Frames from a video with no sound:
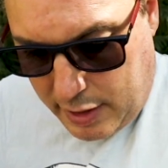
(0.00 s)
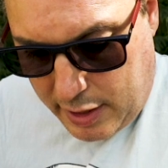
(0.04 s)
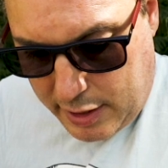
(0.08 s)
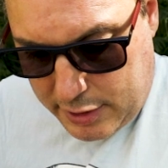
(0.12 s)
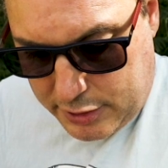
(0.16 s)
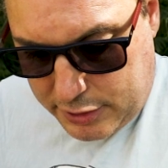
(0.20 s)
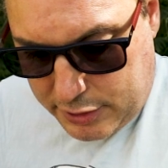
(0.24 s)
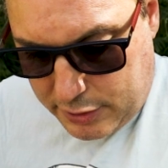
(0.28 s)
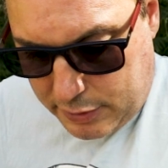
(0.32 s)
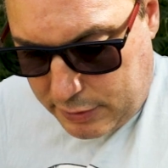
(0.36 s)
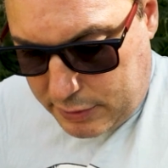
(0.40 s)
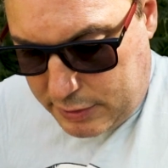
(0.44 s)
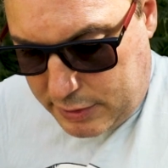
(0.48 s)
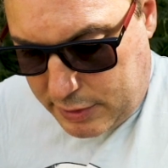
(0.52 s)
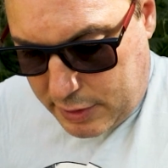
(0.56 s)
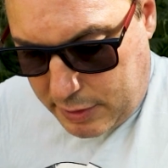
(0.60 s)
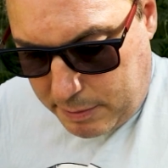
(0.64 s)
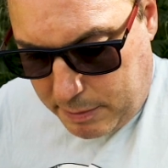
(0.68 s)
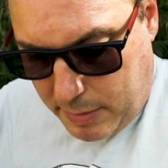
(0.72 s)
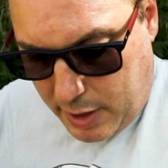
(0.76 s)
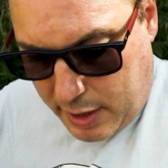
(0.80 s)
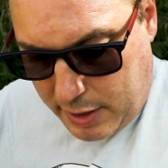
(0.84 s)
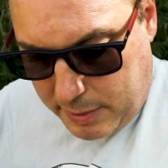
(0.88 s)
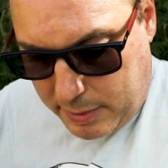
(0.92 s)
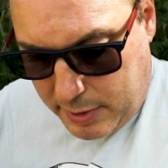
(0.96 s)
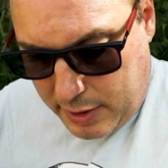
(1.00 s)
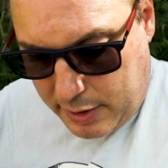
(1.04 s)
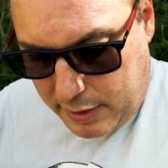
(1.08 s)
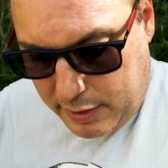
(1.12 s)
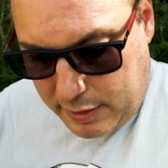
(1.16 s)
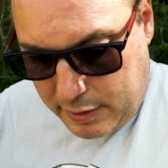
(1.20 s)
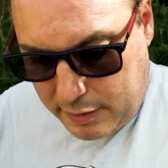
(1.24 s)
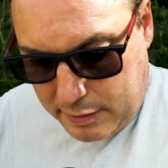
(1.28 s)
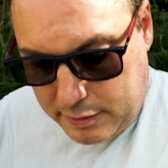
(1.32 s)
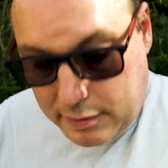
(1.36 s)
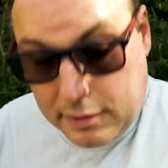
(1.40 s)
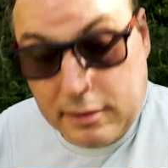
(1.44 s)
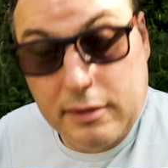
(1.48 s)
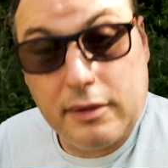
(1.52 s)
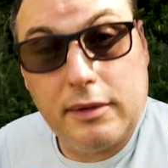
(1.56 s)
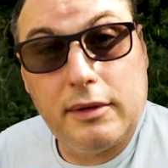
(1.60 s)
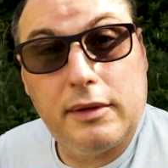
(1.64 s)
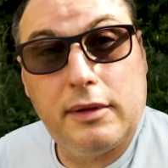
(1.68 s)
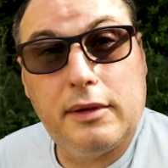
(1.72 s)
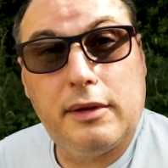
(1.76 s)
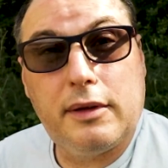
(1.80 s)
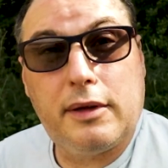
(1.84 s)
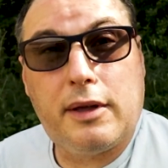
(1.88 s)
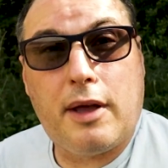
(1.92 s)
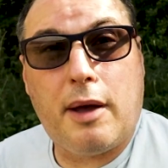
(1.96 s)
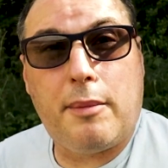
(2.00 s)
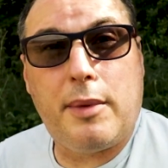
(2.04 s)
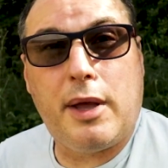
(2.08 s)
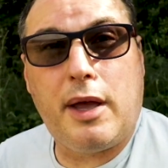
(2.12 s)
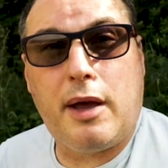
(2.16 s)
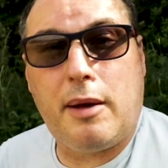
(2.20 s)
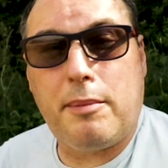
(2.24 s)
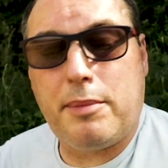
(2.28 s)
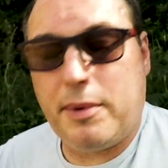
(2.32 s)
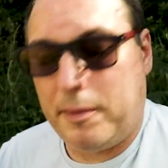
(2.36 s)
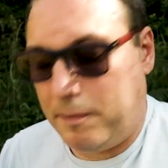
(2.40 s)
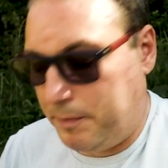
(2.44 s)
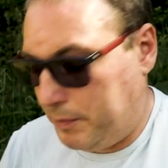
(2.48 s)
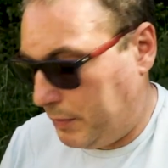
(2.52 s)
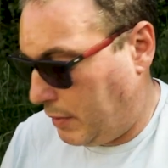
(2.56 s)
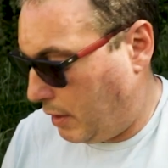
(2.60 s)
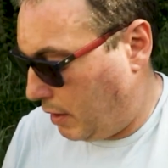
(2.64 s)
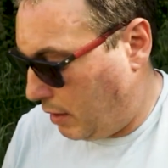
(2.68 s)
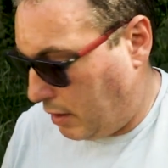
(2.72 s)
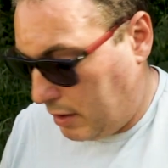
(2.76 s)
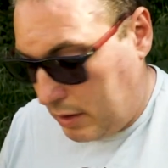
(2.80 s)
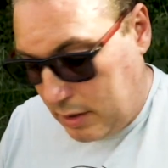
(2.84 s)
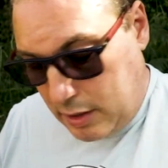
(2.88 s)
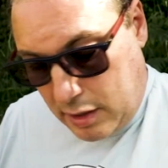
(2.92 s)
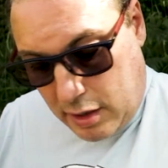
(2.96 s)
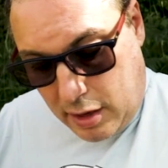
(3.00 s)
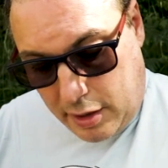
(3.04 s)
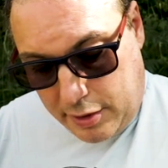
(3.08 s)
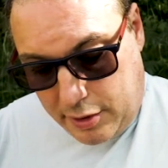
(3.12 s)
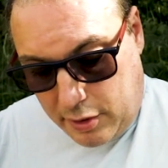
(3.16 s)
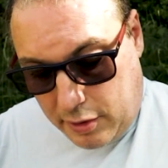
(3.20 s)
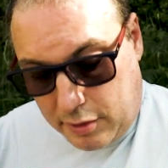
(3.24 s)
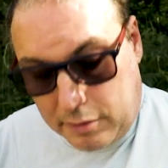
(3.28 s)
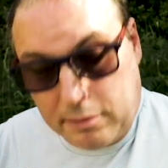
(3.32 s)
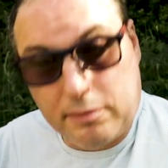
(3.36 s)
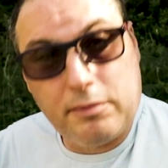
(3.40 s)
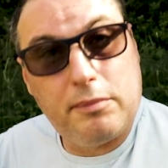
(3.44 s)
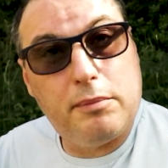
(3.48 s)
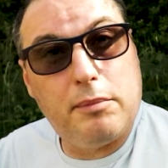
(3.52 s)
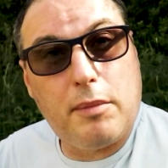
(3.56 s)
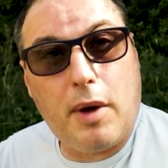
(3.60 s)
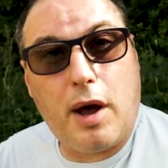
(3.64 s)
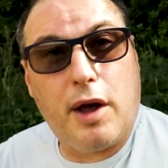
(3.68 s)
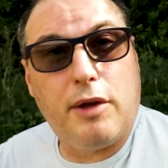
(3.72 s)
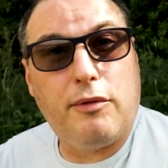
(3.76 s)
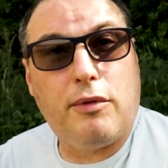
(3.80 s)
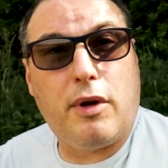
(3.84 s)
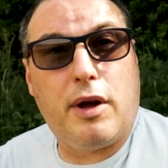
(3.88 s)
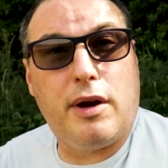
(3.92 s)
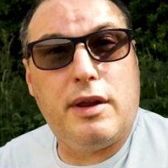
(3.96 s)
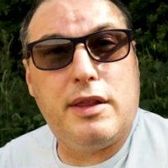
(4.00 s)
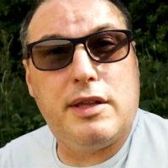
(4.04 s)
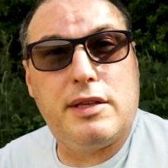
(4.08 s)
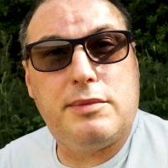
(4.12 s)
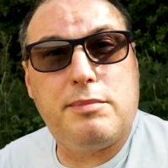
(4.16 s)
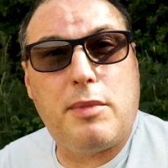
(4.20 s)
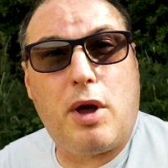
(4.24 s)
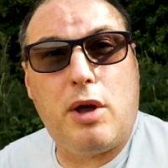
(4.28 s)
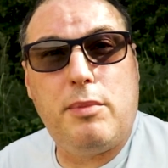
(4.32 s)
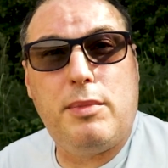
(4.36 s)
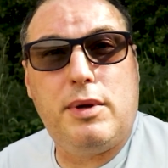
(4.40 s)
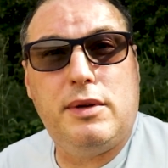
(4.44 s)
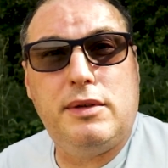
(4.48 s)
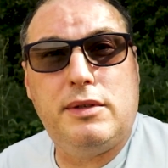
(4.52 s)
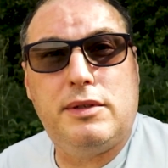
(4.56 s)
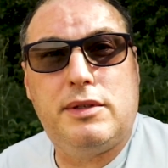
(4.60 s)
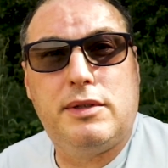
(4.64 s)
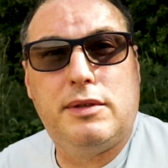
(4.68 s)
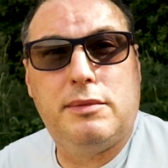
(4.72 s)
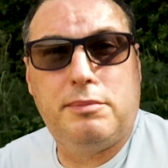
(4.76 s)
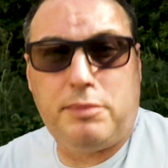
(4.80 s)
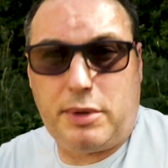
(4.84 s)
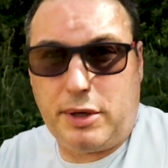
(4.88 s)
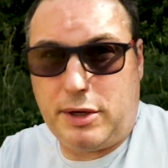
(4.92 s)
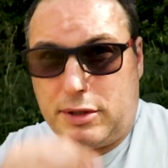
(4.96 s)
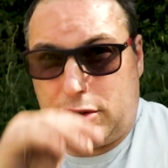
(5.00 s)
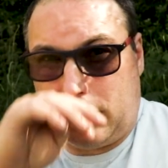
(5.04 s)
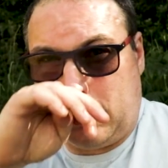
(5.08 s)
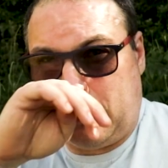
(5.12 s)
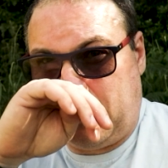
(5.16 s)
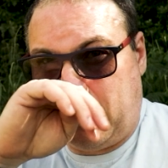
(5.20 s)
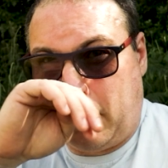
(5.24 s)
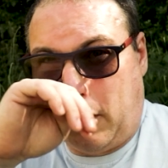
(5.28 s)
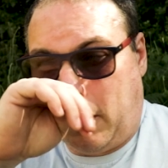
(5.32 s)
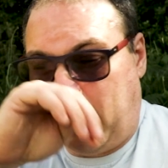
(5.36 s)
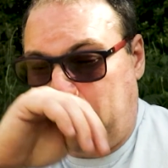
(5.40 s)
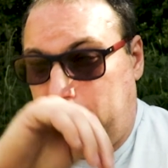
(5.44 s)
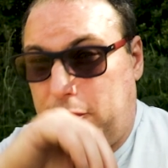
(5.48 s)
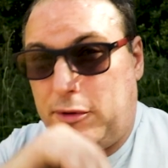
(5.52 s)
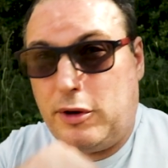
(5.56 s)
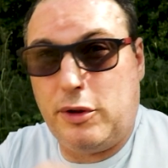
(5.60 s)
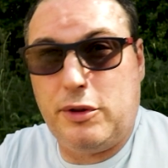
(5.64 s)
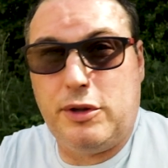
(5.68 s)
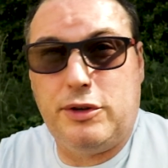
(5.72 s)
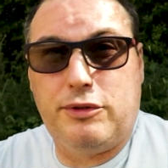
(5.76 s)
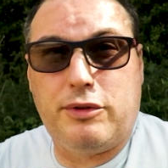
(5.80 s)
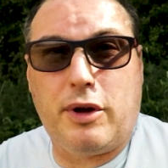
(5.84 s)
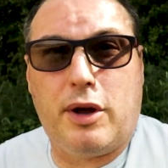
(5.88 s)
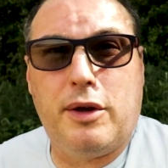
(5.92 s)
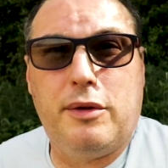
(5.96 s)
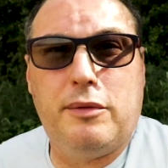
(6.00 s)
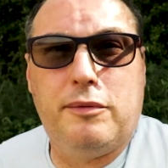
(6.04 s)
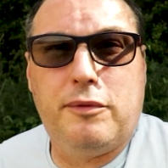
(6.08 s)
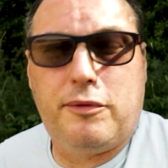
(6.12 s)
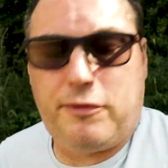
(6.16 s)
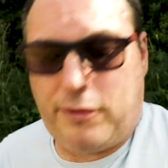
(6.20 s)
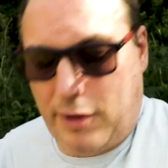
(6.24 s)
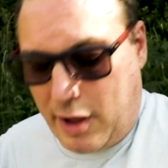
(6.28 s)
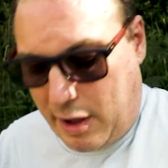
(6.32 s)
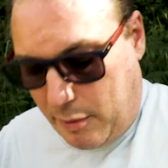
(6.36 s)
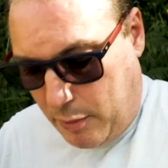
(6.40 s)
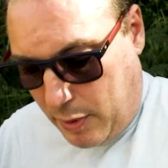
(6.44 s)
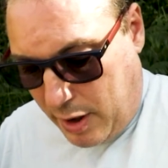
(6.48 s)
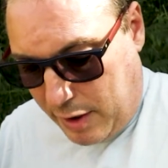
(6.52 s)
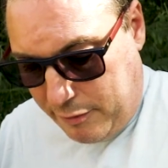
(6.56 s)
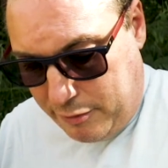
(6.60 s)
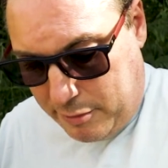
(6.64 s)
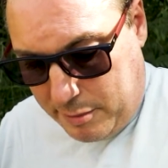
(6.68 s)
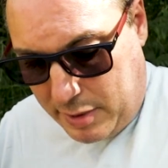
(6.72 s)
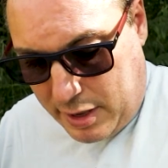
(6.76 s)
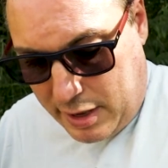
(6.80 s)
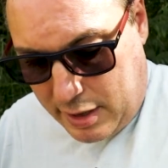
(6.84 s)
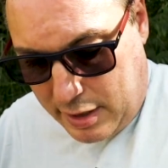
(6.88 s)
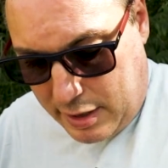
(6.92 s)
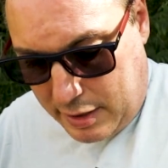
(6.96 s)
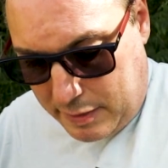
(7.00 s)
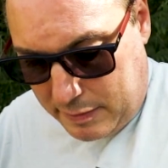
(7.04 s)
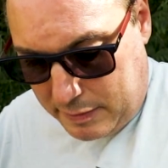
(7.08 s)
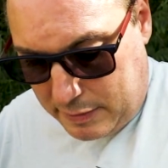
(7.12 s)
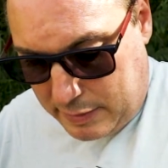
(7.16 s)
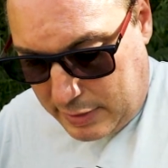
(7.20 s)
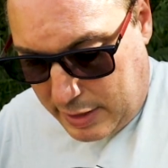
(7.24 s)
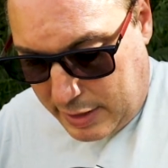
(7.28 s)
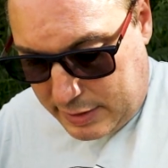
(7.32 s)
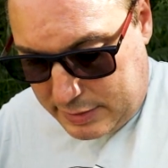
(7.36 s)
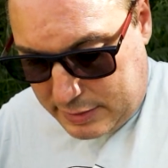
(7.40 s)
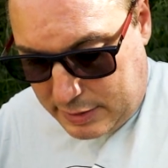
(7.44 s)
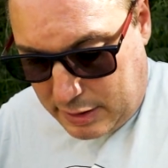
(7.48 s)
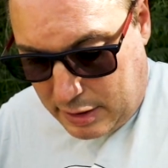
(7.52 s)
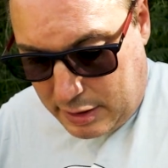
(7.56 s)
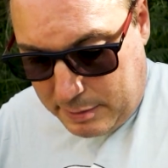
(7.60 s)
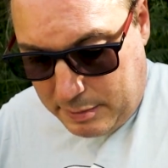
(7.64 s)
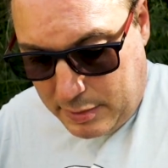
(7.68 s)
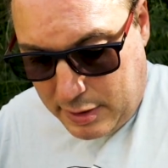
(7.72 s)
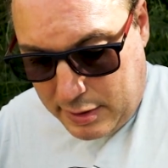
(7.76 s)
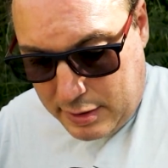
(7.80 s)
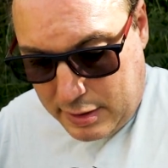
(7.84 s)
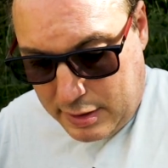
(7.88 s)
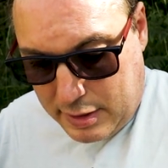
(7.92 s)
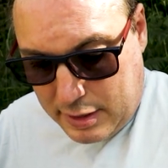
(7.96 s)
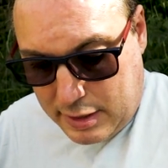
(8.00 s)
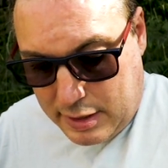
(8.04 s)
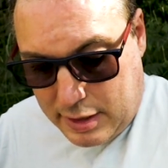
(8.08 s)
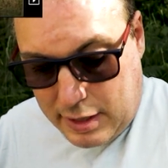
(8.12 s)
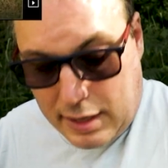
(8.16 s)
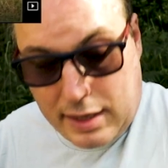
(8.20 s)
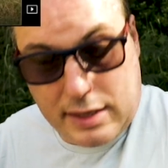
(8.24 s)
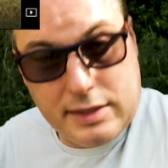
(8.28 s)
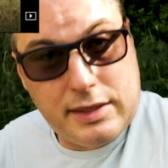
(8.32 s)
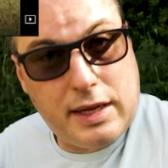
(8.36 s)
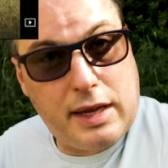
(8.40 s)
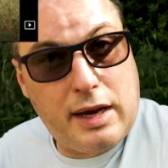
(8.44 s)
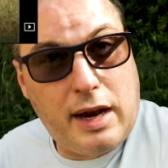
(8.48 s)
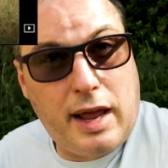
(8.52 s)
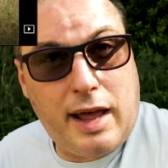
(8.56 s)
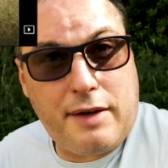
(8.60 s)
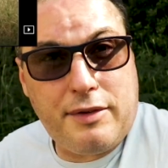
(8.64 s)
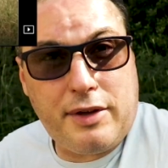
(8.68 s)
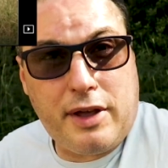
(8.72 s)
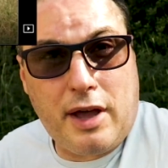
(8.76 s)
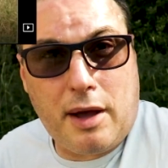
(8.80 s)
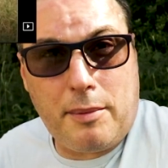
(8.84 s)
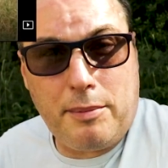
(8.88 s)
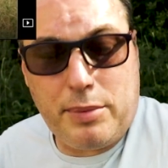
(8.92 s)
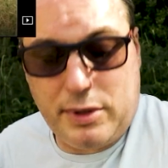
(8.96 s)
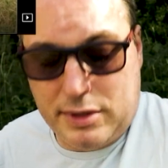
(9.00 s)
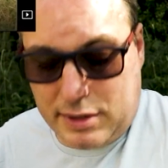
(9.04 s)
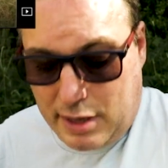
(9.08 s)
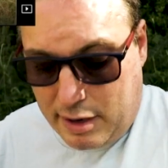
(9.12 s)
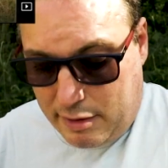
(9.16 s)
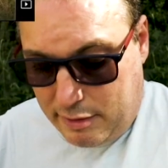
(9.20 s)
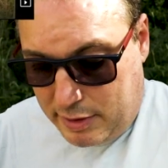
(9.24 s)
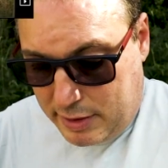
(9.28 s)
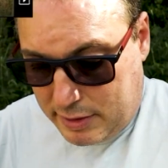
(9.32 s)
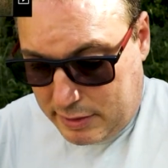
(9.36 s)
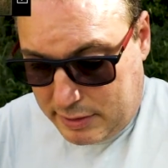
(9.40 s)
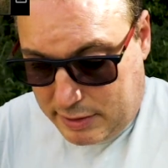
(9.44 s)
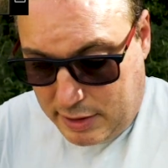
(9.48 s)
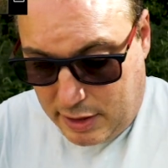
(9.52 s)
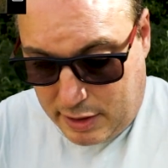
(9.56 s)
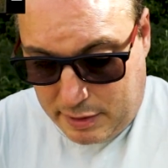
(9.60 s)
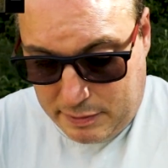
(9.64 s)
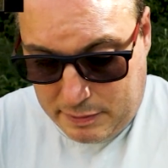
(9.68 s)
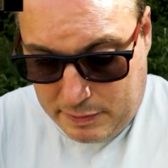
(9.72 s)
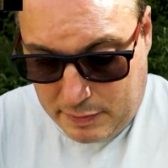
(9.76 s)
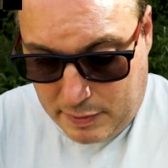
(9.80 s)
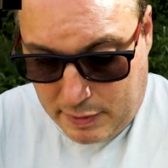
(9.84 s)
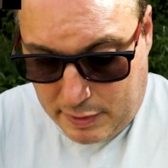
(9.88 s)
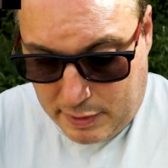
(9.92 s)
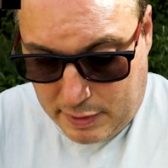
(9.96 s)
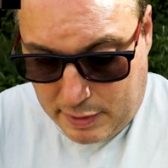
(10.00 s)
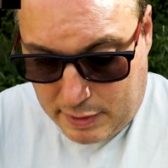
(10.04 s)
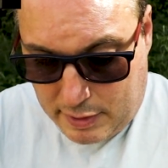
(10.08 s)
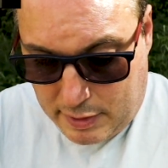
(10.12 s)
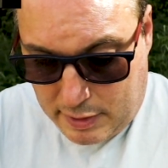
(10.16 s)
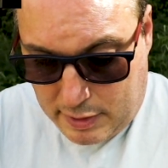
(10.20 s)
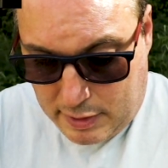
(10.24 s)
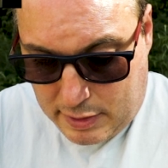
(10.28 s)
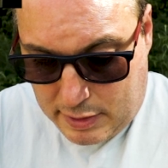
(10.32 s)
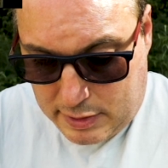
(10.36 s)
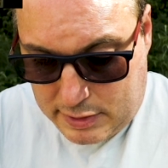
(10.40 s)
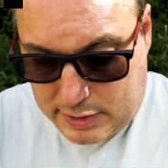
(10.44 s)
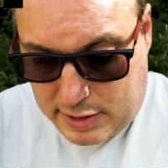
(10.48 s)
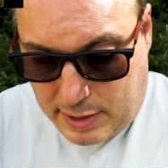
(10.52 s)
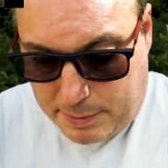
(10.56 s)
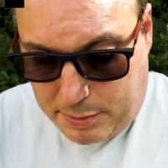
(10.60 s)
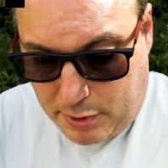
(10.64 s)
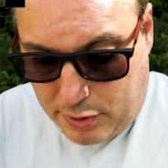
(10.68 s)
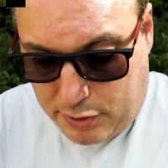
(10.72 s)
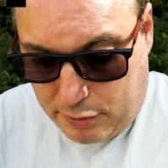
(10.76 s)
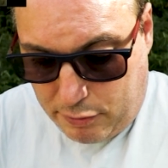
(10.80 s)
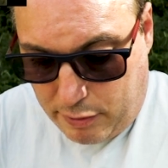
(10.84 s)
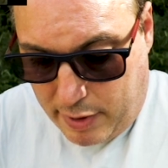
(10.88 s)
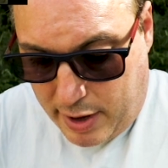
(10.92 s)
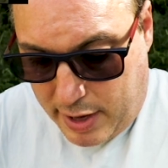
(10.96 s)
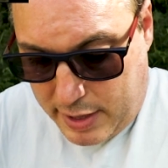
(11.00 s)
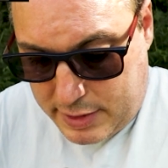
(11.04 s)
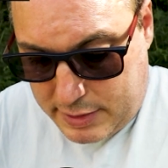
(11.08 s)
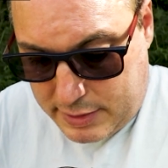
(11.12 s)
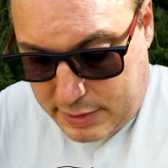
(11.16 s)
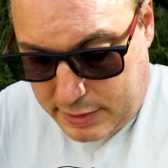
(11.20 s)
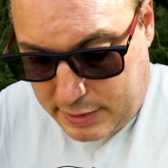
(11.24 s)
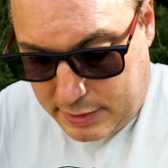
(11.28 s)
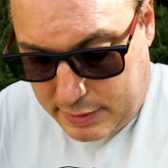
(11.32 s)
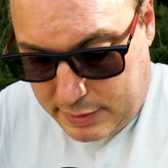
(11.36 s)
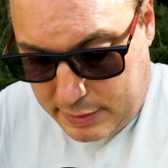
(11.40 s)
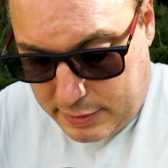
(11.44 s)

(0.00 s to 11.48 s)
issues that may be coming up, like on mine right at this moment, because I flew the drone fair way from here last time. It's saying I have a compass error, so tap on the red